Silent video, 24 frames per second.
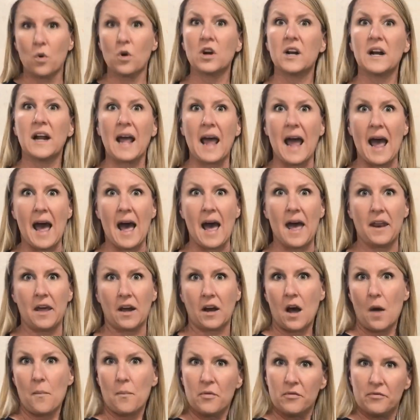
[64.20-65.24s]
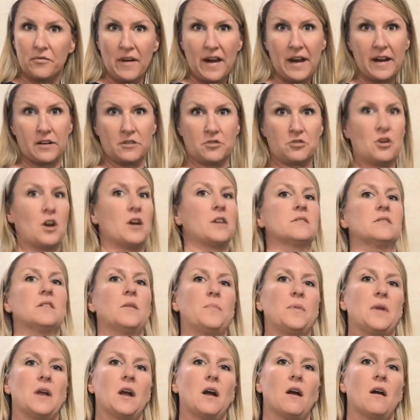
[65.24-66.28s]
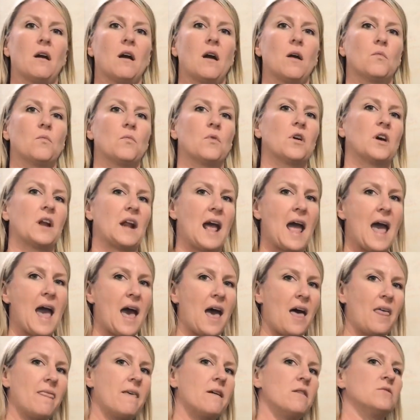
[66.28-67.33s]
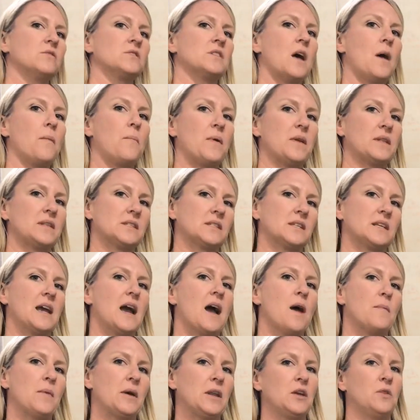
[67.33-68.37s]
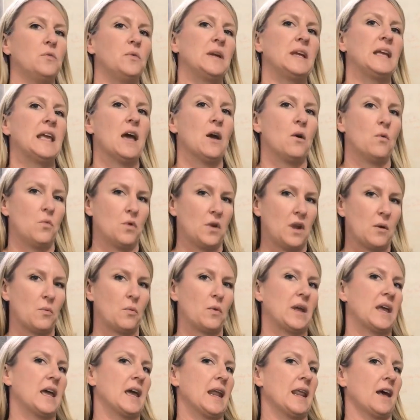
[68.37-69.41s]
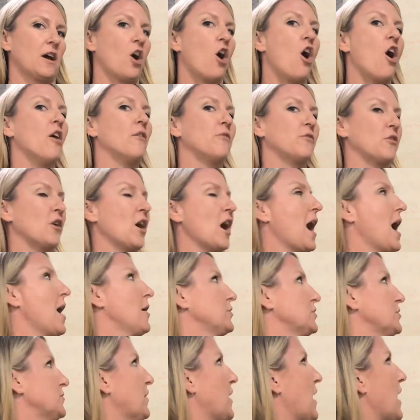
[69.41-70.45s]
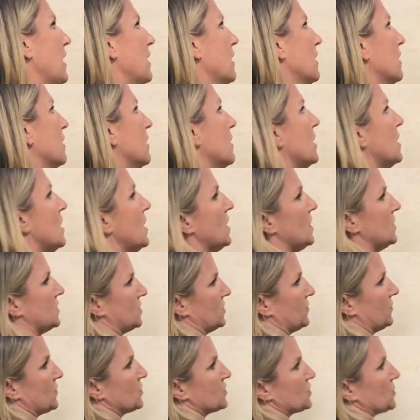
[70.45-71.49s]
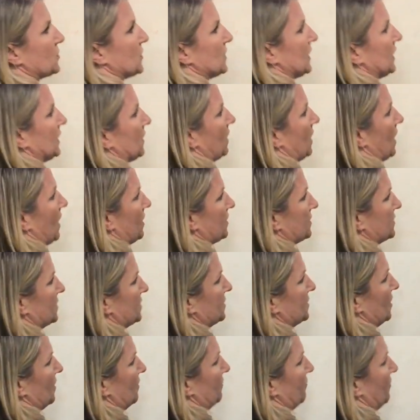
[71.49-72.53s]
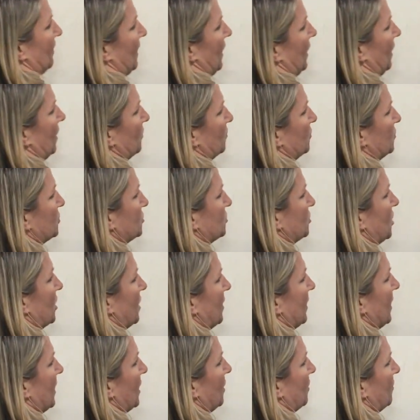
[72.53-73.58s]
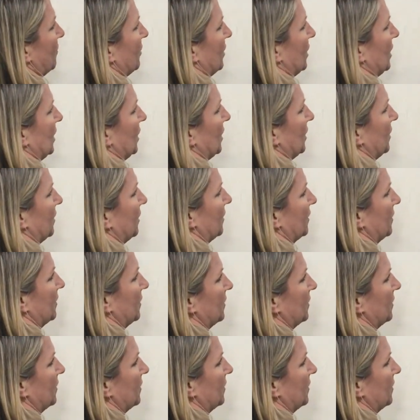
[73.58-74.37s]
we're gonna add a couple fire trucks up here and we're gonna add those up and see how many we get when we get a call for a house fire. So first we need our house that's on fire. We'll draw that over here.